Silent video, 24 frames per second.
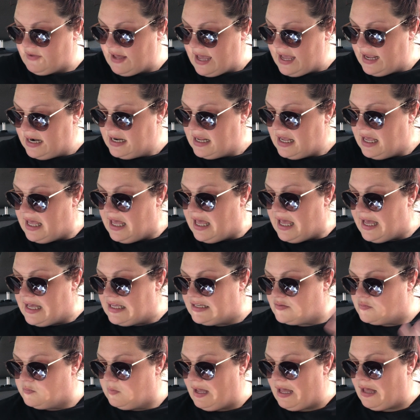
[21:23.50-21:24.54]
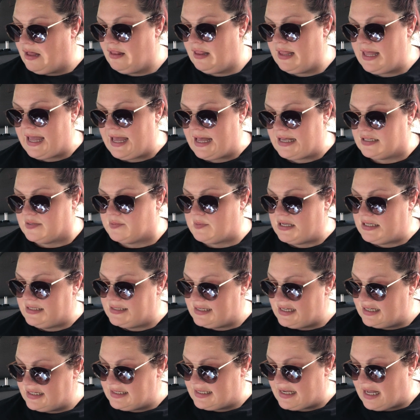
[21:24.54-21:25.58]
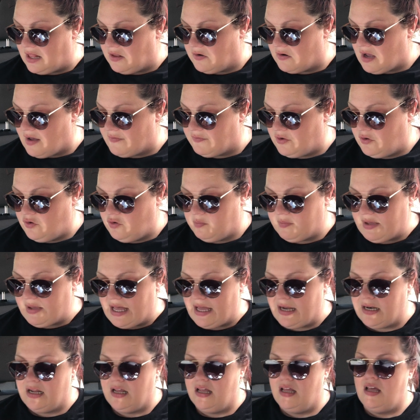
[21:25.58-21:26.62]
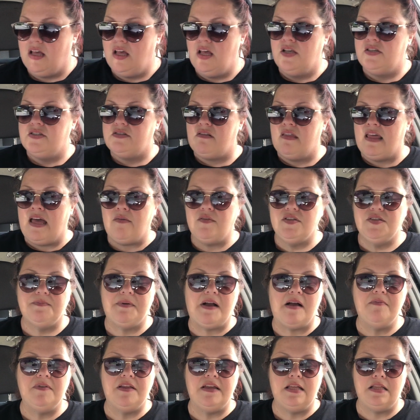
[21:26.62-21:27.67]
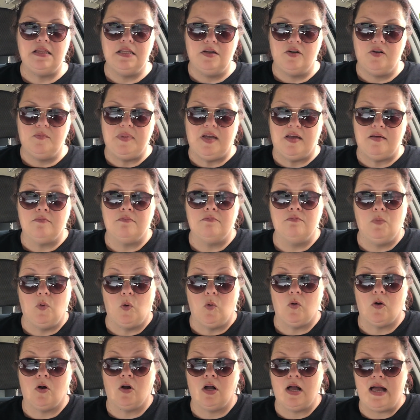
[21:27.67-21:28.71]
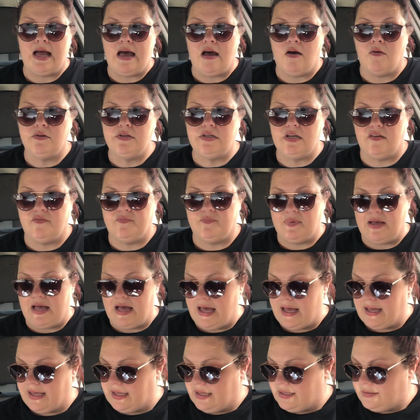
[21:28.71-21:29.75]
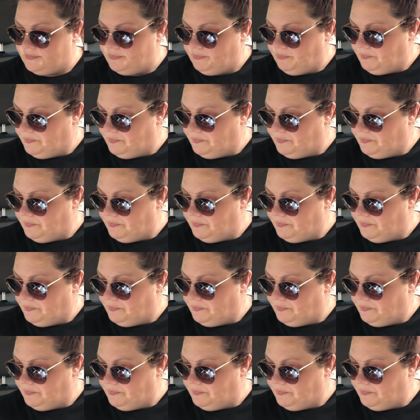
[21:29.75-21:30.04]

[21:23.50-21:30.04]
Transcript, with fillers: fine, as well as my $6 off coupon. So that was probably a little bit more out of pocket.